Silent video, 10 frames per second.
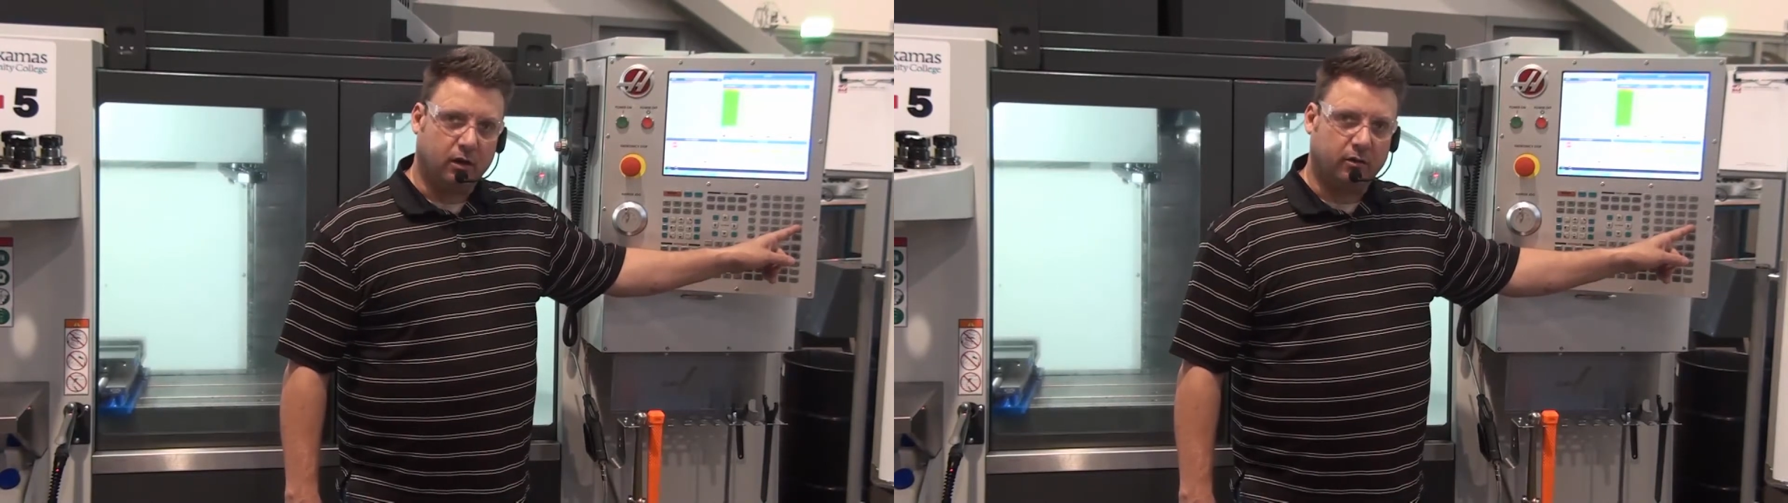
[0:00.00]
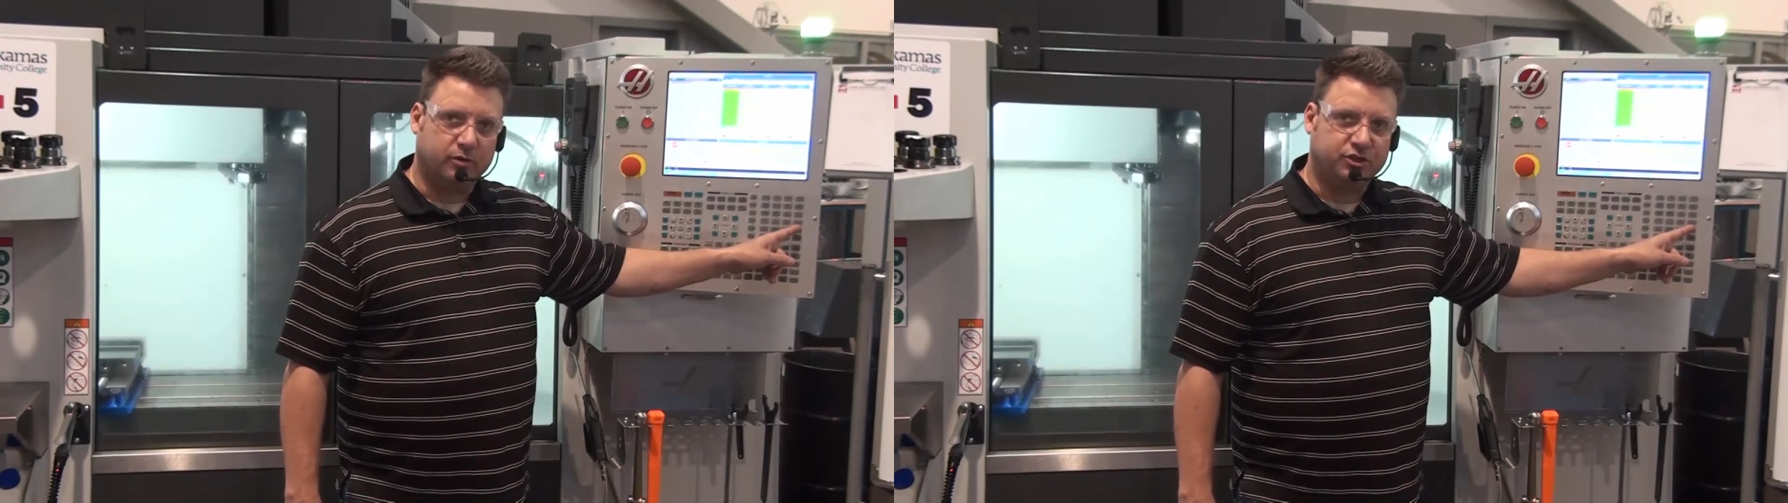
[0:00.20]

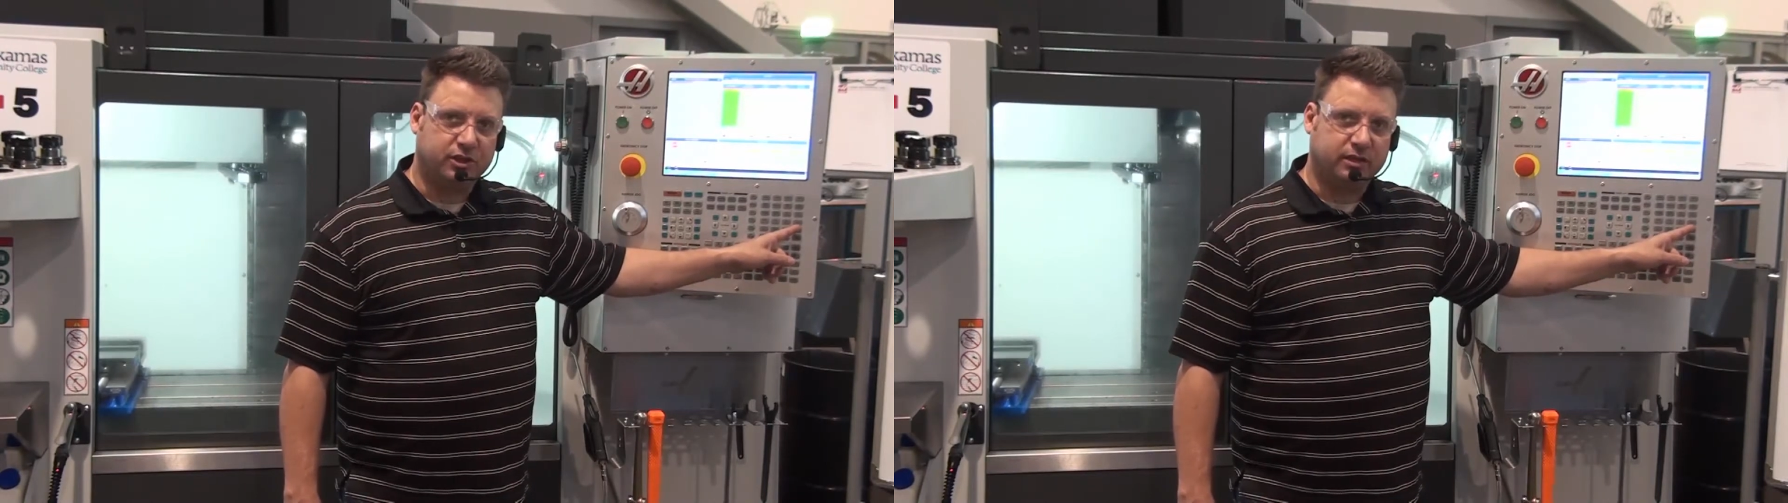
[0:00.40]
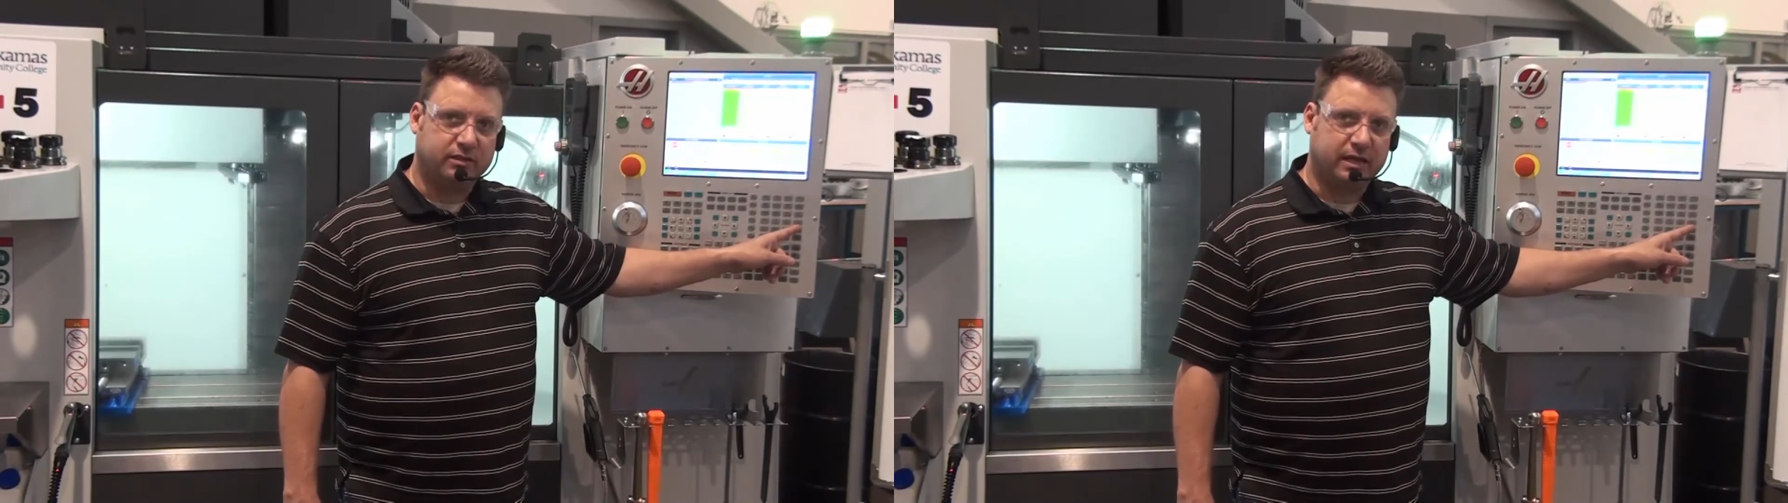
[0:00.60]

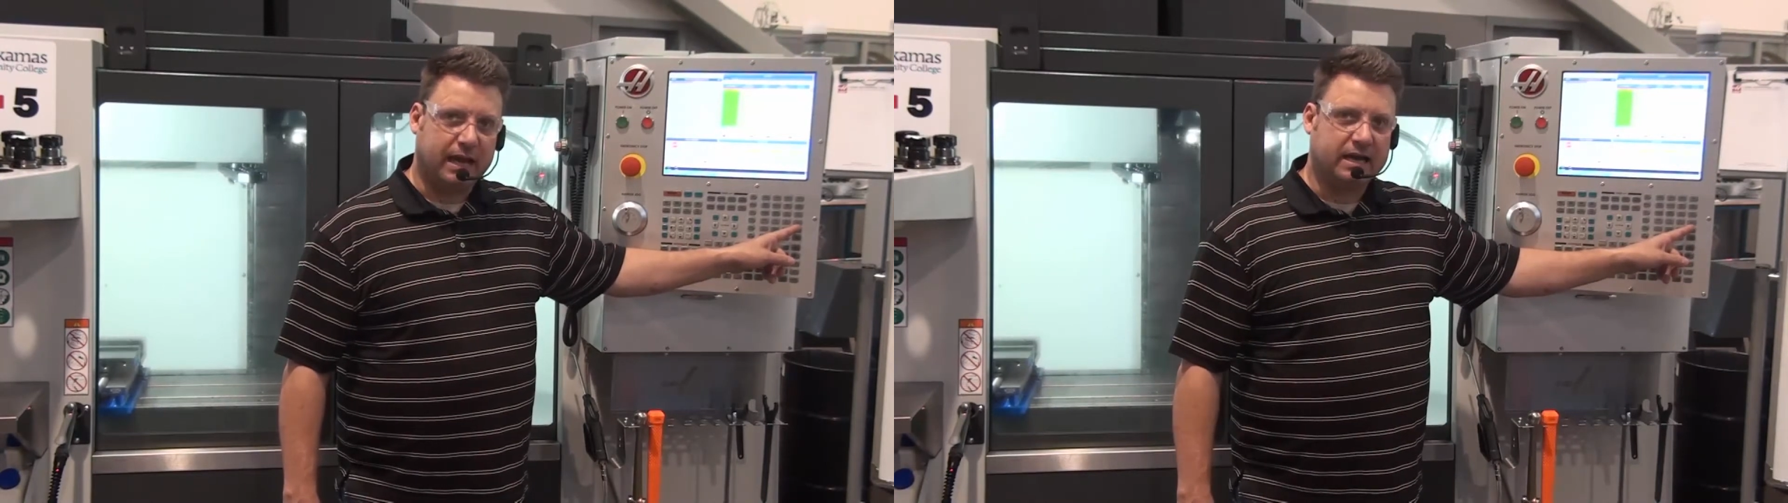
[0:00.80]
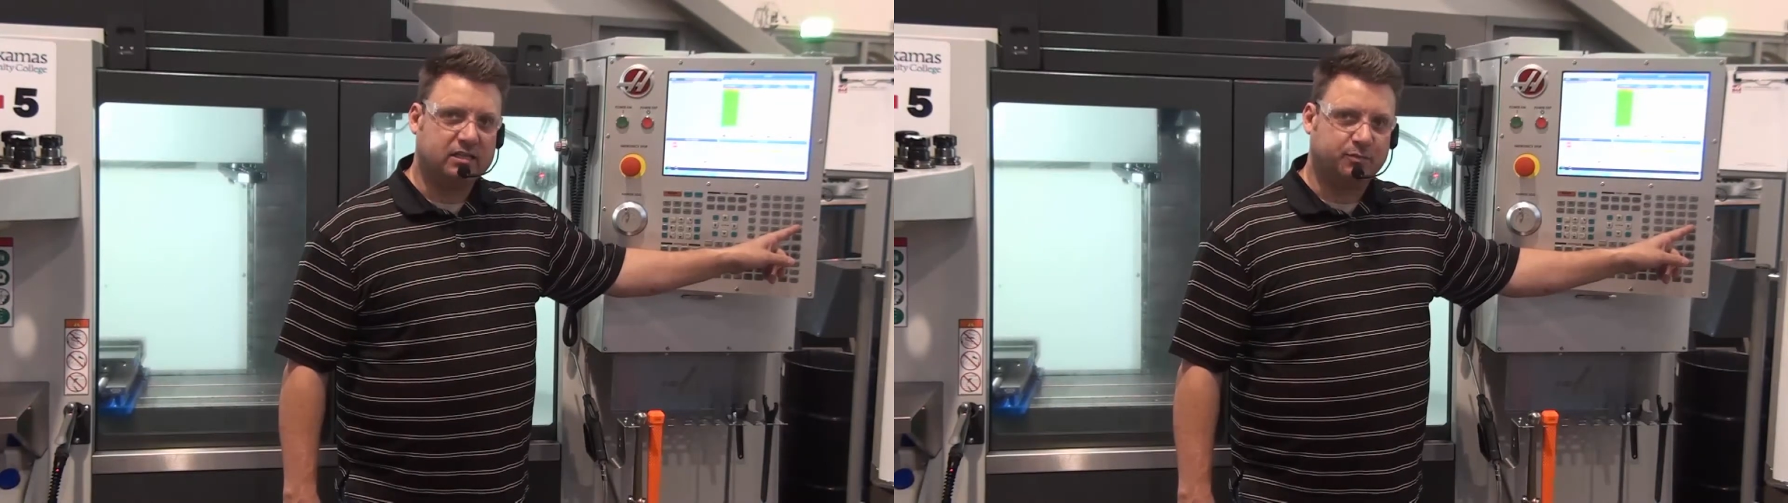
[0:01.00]
machines
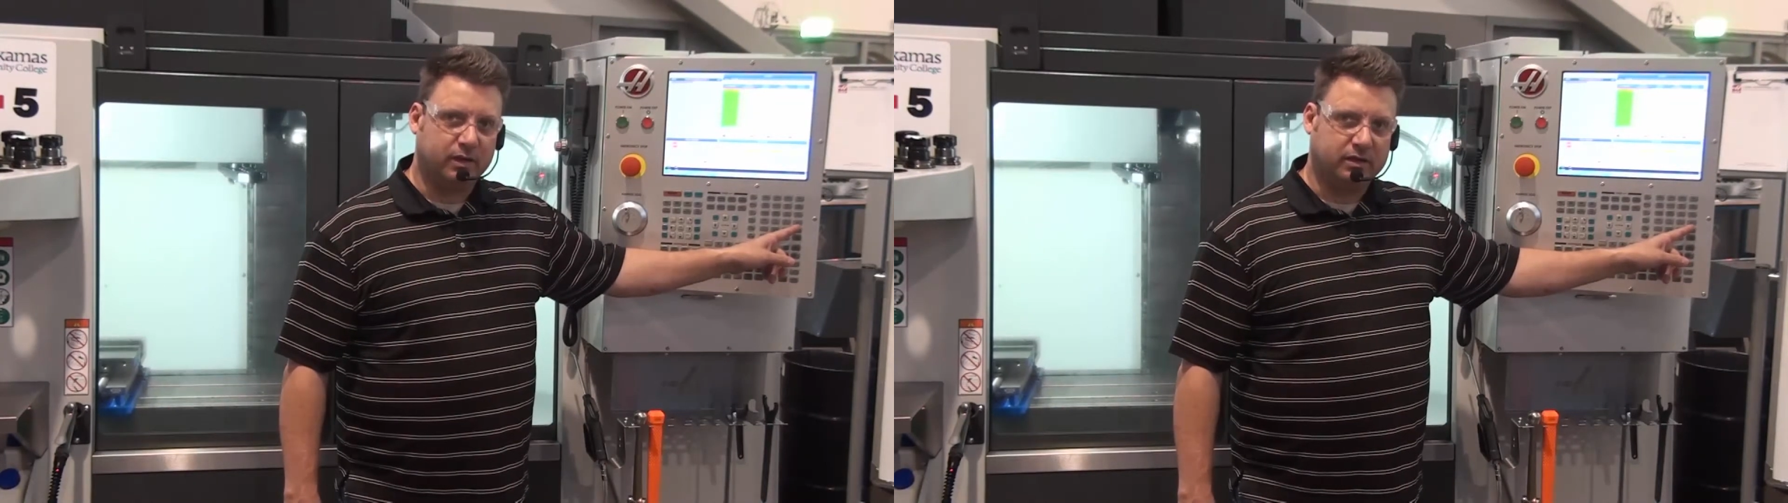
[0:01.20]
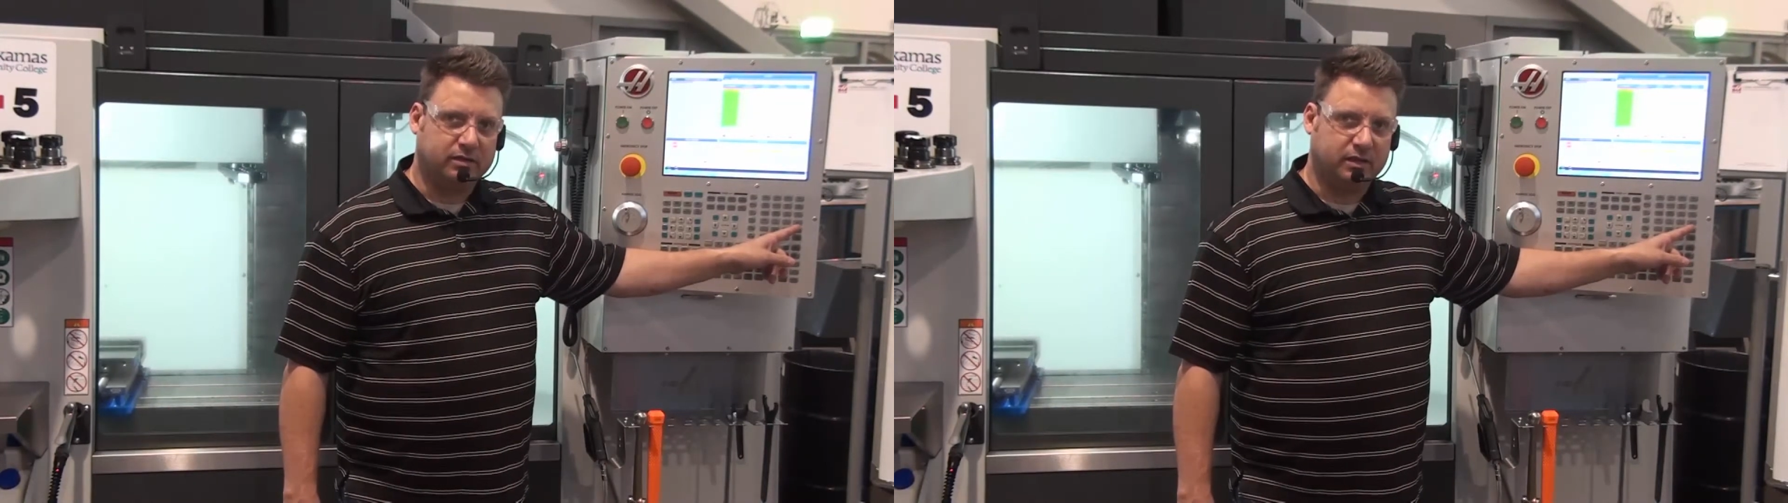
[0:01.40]
has been
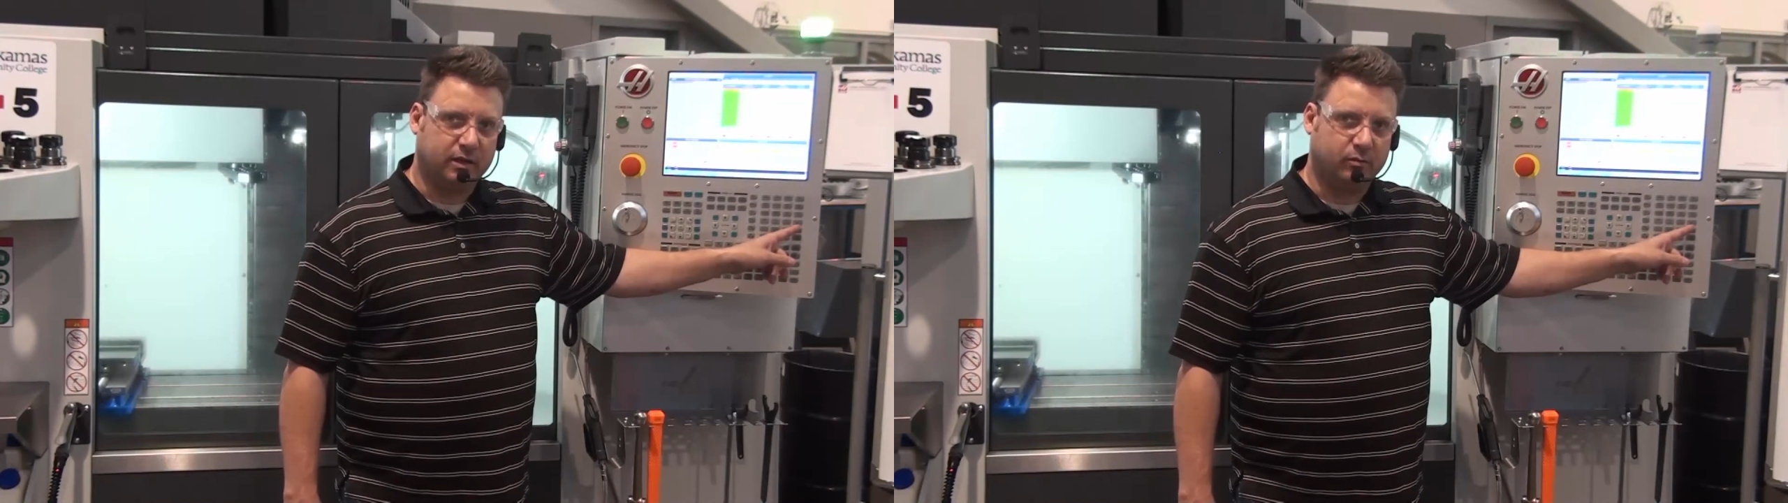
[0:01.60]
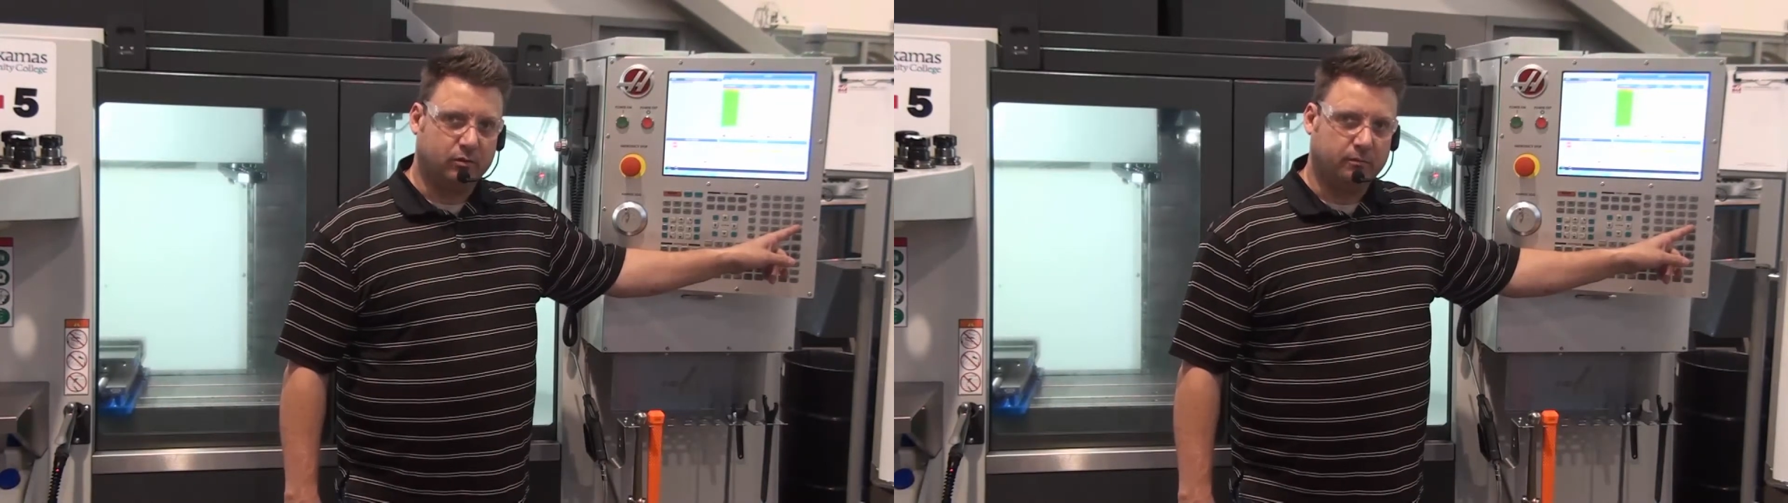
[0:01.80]
disabled.